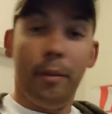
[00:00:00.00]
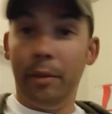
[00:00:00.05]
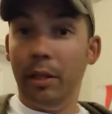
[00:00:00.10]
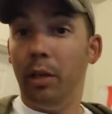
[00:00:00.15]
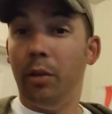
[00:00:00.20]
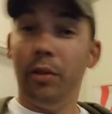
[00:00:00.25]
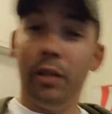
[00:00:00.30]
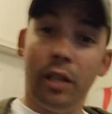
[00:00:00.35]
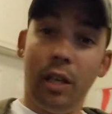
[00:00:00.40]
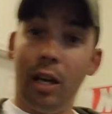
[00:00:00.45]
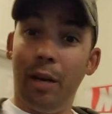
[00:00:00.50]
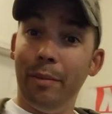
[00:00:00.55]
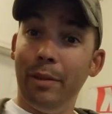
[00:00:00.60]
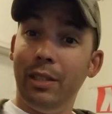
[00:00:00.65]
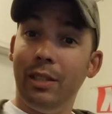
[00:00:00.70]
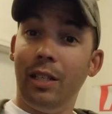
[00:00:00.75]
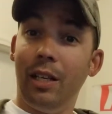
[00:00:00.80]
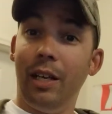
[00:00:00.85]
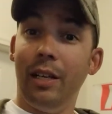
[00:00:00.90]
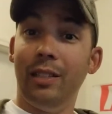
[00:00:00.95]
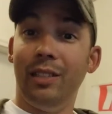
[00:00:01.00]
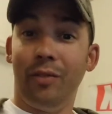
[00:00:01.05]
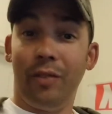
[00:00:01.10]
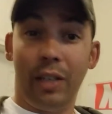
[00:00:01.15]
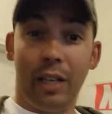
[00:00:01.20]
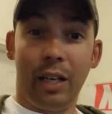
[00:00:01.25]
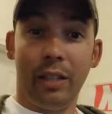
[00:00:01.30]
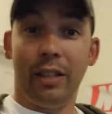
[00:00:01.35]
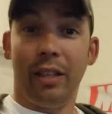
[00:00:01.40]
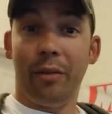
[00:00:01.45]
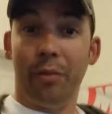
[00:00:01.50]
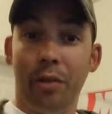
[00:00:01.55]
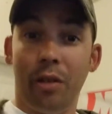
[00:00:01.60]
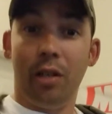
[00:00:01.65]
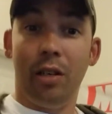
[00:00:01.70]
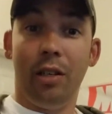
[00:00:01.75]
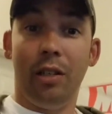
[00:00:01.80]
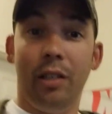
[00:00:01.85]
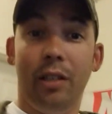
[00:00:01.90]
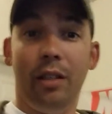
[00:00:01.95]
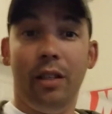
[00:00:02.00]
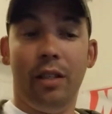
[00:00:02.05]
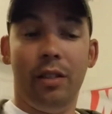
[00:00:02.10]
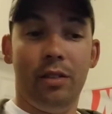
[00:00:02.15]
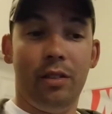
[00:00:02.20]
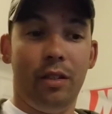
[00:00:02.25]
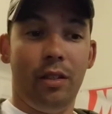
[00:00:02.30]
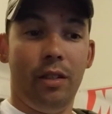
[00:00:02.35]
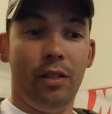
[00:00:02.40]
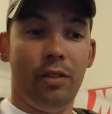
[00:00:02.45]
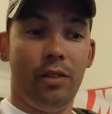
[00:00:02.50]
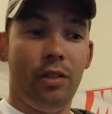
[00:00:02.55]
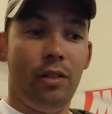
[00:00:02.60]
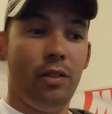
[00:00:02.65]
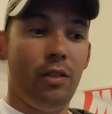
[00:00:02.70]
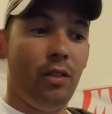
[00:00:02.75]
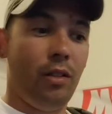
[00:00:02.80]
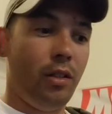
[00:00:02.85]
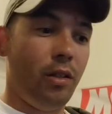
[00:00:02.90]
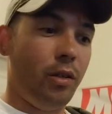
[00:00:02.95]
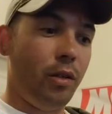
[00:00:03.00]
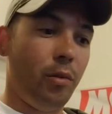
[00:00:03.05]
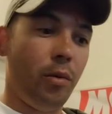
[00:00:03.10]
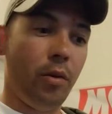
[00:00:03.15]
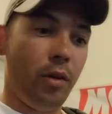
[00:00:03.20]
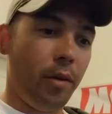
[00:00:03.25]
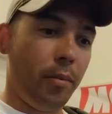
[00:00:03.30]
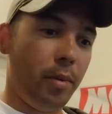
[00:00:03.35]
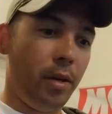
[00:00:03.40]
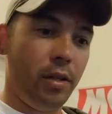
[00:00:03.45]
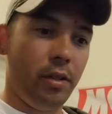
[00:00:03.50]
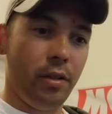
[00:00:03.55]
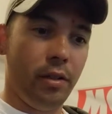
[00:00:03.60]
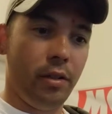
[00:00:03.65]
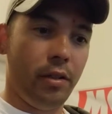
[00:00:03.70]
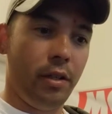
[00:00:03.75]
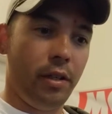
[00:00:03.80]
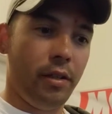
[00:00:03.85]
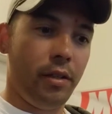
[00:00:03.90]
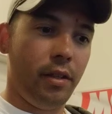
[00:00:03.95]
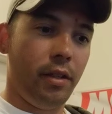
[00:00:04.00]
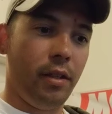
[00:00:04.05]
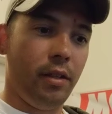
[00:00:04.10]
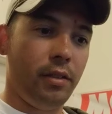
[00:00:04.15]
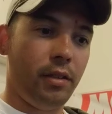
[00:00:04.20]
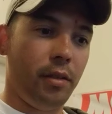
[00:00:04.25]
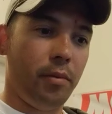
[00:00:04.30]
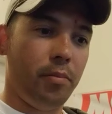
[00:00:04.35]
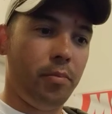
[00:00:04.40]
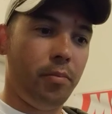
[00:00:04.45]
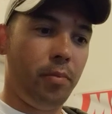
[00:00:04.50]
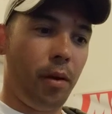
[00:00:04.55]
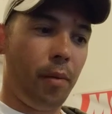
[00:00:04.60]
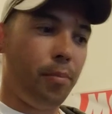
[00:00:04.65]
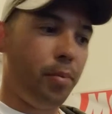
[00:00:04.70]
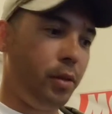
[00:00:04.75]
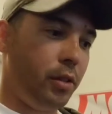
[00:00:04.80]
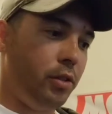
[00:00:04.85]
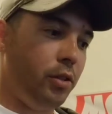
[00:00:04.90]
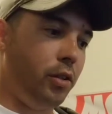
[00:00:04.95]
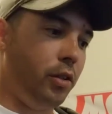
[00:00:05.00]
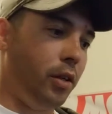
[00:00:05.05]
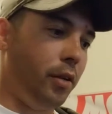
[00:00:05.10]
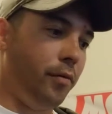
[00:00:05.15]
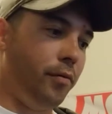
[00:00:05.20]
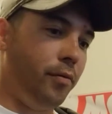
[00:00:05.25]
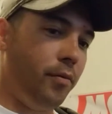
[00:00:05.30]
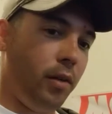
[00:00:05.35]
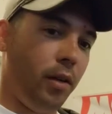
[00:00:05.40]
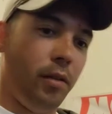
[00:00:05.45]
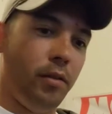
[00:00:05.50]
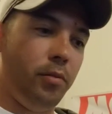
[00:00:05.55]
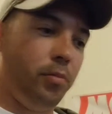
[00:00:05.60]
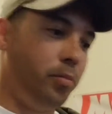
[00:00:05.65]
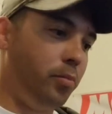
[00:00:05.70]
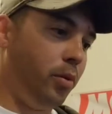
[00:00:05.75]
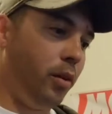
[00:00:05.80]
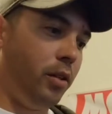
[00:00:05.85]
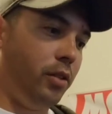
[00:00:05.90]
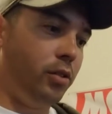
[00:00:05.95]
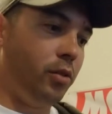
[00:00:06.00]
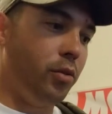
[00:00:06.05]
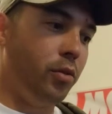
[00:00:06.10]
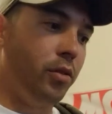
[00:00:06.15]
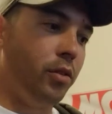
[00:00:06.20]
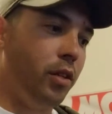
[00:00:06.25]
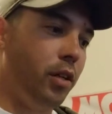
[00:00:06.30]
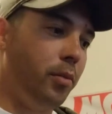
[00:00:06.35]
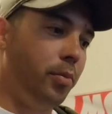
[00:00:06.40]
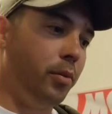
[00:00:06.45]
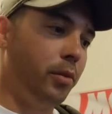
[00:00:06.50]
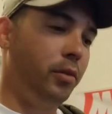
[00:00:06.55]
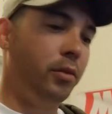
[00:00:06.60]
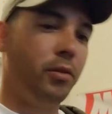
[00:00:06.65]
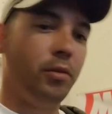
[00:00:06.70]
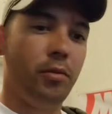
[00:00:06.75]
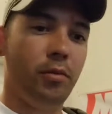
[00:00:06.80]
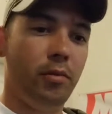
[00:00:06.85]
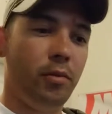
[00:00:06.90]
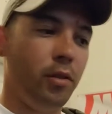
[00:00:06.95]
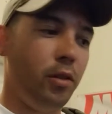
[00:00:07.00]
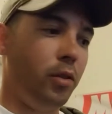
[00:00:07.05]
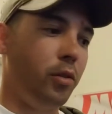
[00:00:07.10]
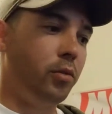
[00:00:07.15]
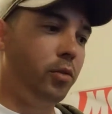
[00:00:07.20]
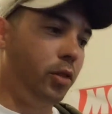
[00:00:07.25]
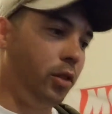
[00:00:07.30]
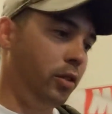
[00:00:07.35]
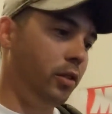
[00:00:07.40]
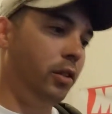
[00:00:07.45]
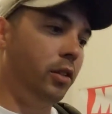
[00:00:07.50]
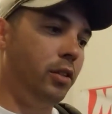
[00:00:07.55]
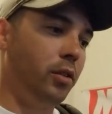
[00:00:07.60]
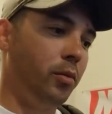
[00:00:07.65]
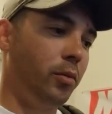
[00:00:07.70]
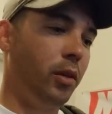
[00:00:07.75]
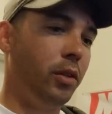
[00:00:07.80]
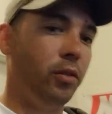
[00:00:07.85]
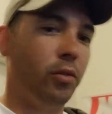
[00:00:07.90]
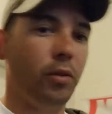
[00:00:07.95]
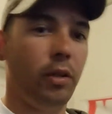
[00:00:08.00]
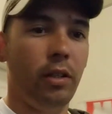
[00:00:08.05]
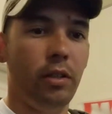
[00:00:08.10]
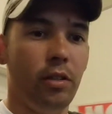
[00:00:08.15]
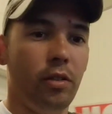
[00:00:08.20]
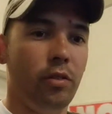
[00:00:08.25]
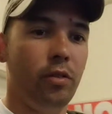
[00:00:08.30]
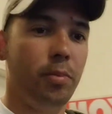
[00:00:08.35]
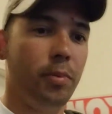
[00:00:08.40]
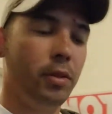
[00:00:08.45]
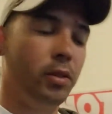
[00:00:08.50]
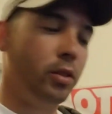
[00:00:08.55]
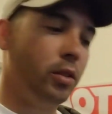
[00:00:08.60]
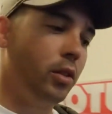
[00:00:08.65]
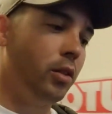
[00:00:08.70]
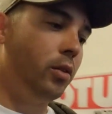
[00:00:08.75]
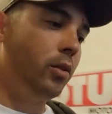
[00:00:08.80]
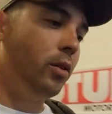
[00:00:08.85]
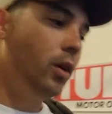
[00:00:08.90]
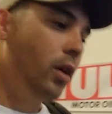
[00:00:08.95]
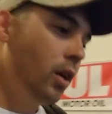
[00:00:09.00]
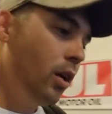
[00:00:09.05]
know in the comments, guys, if I got that wrong, the installation. I won't get butthurt or anything, because I'm pretty sure I probably screwed it up or turned it the wrong direction it's supposed to go,